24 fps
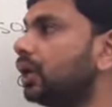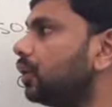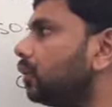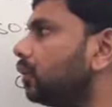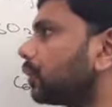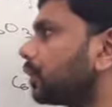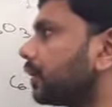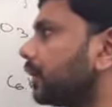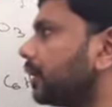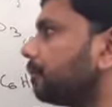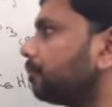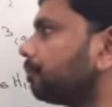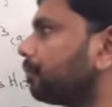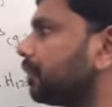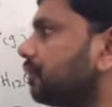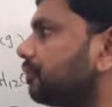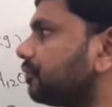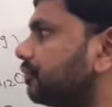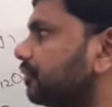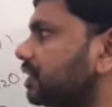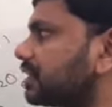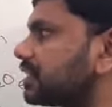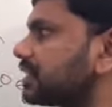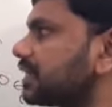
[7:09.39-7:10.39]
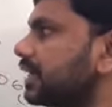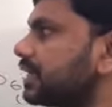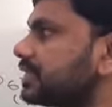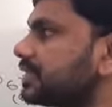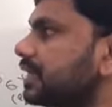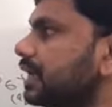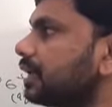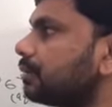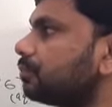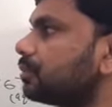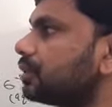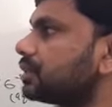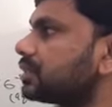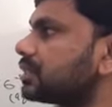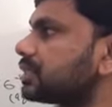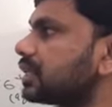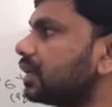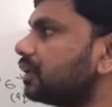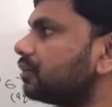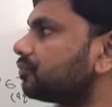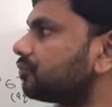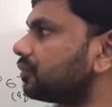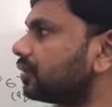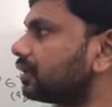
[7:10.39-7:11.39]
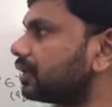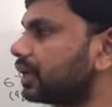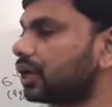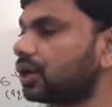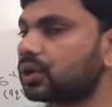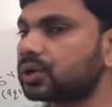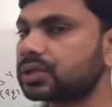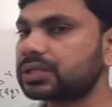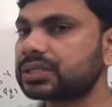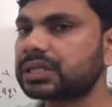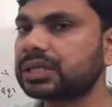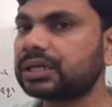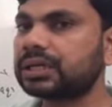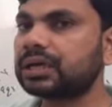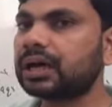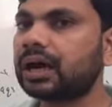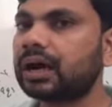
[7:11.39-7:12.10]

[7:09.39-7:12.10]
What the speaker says: Okay, first example, sulfur dioxide